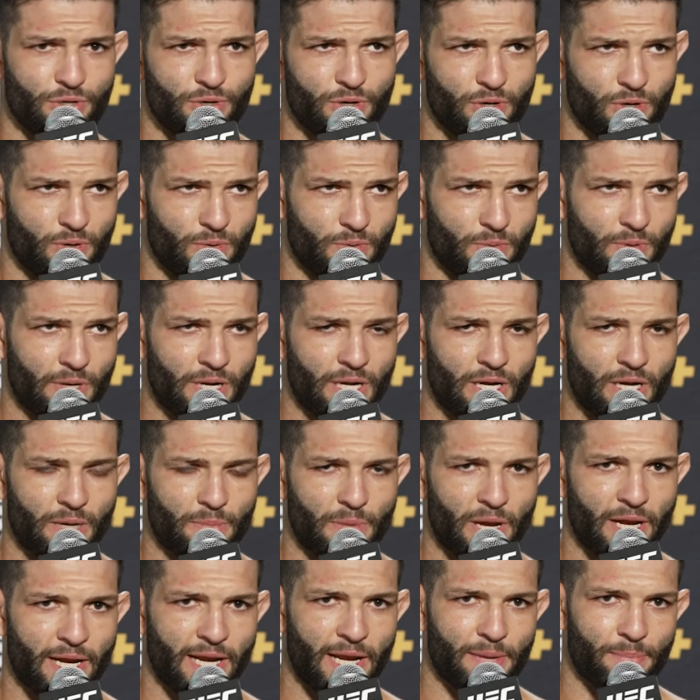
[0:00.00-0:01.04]
You know, uh,
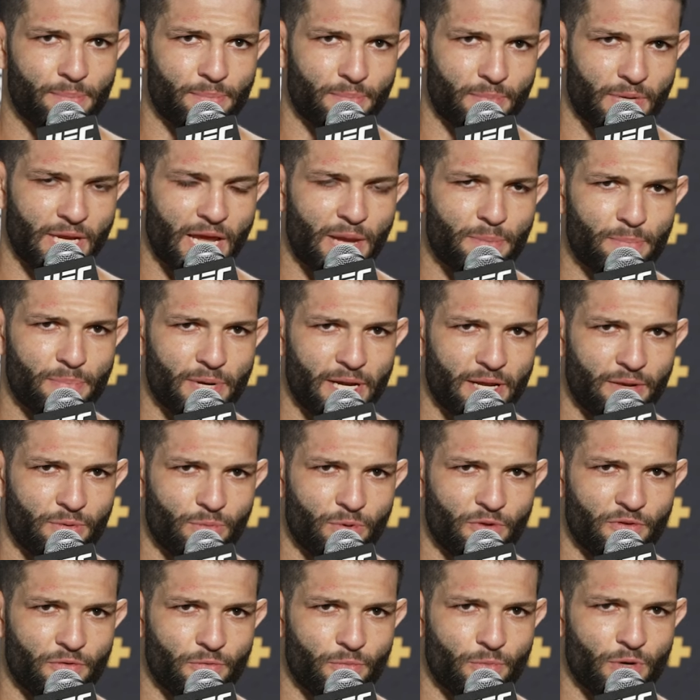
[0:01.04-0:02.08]
my game, game plan
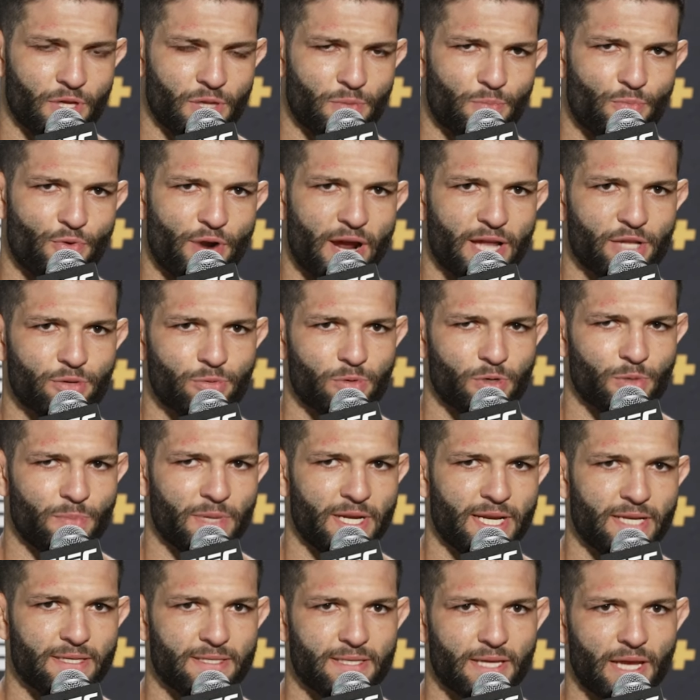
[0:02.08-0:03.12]
with, Brad would be
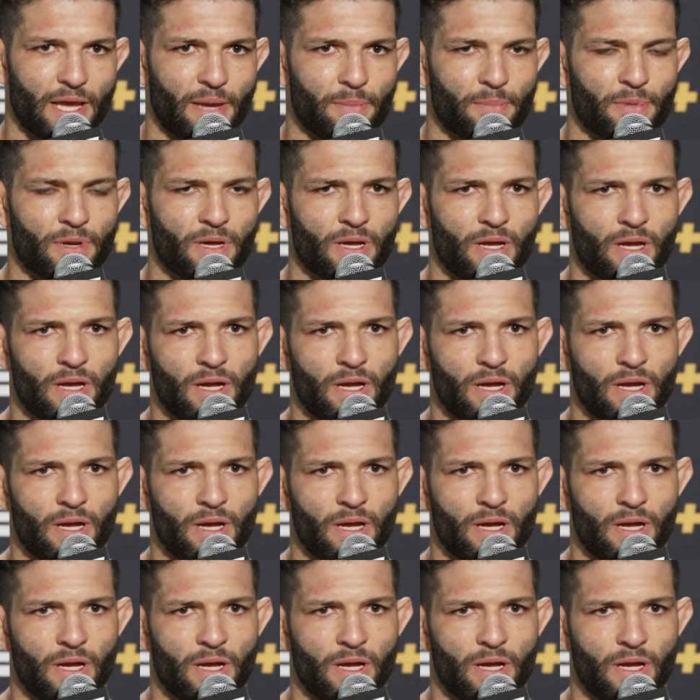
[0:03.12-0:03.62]
the same